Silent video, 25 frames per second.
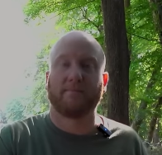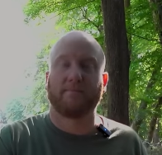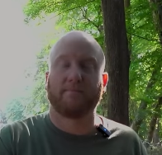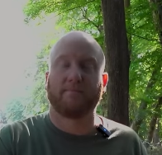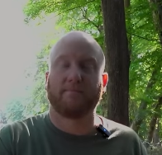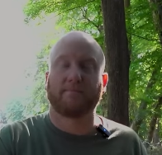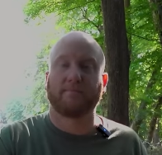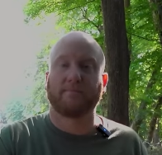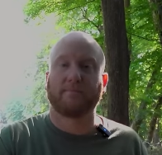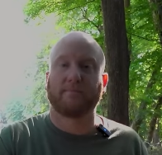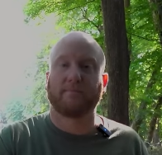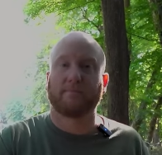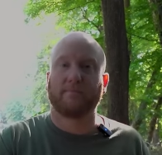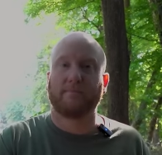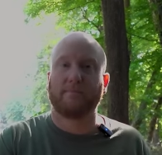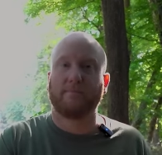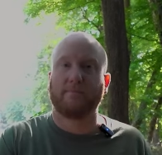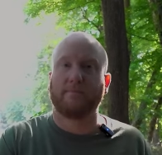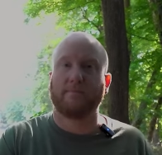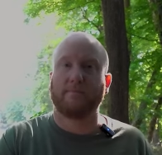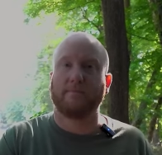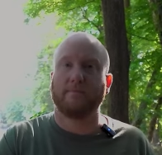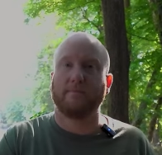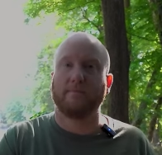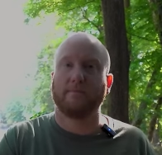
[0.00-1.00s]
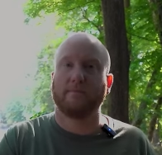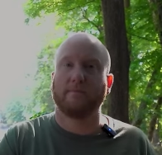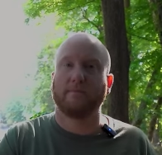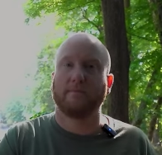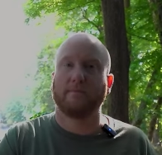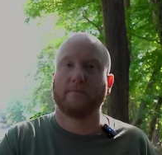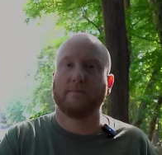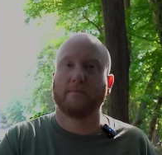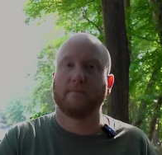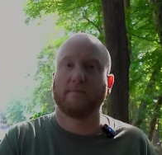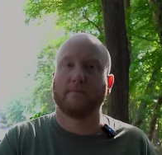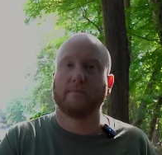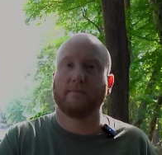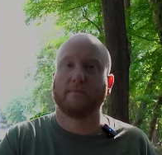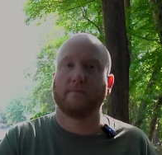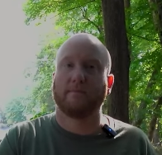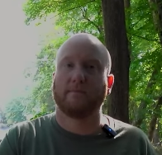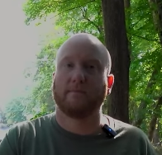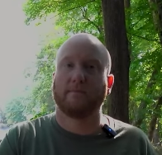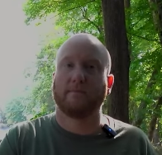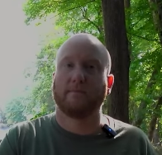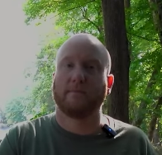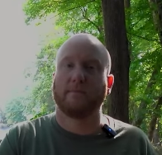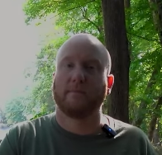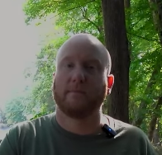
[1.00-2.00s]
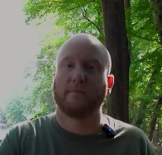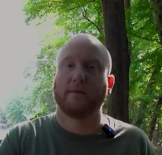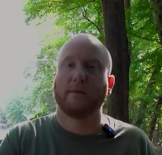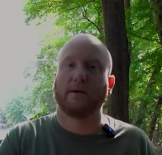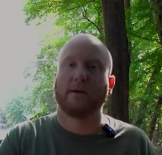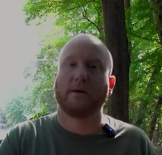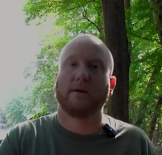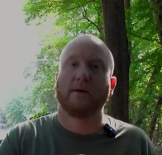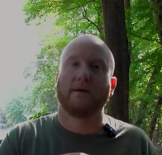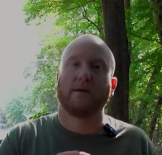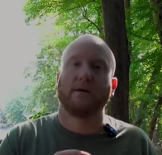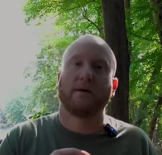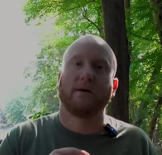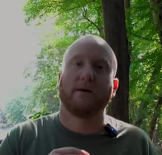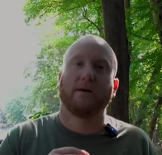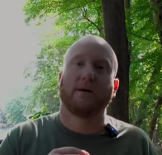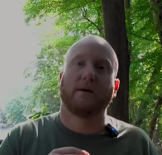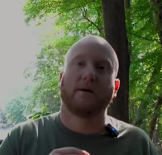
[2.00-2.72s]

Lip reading: Nothing is said.